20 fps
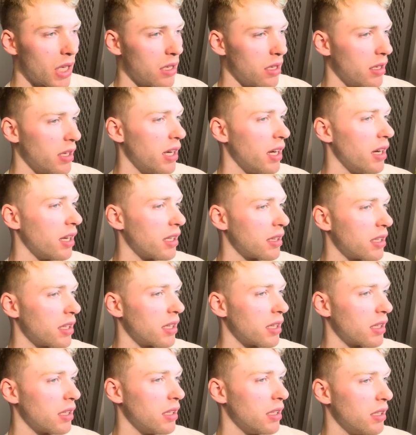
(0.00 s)
Yeah, I
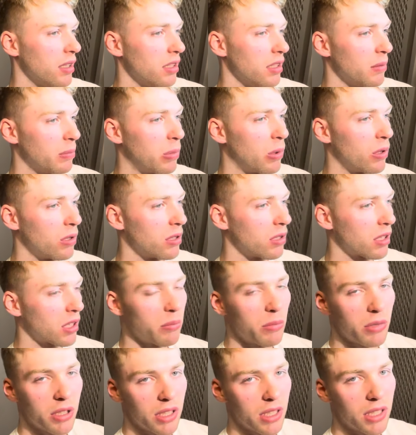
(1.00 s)
think the portal
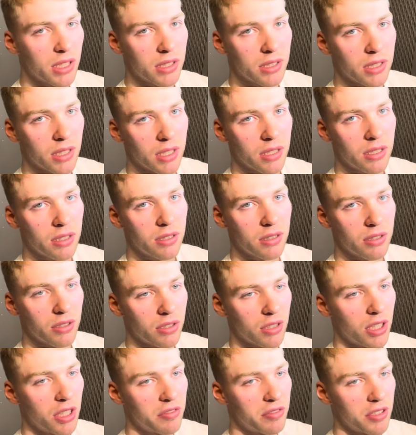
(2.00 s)
can be a good thing, you
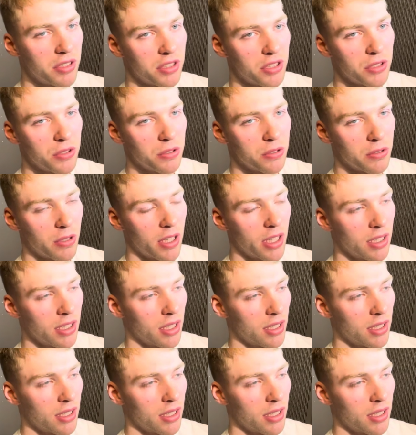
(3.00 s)
know, if it's used right.